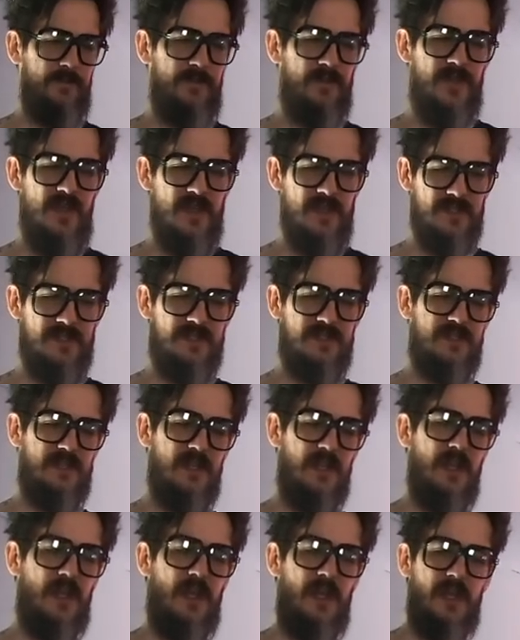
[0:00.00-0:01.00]

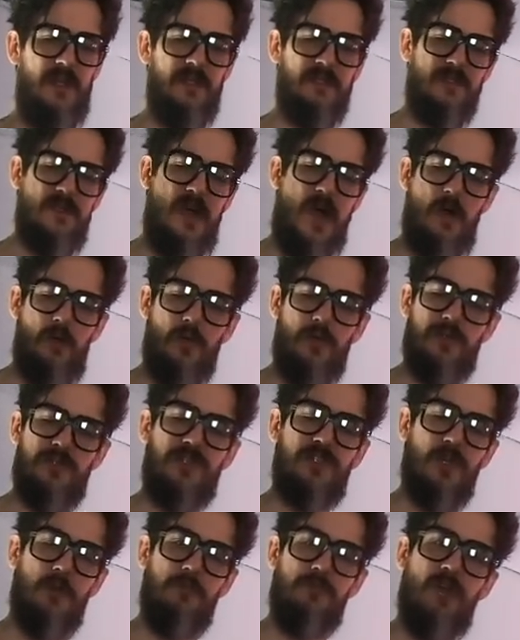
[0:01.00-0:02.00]
this is now the
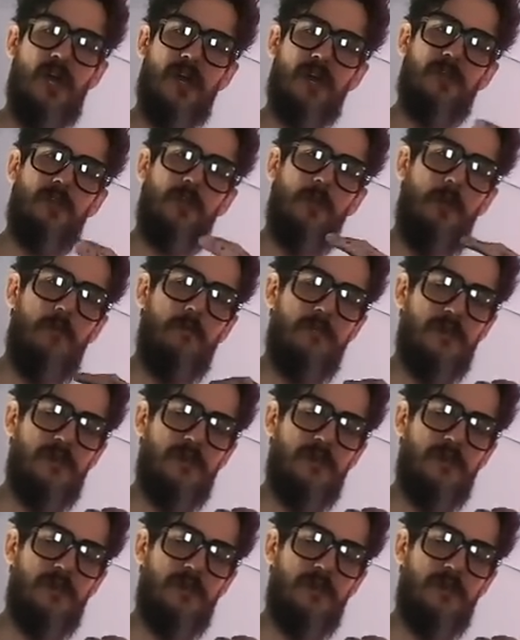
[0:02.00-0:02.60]
subject of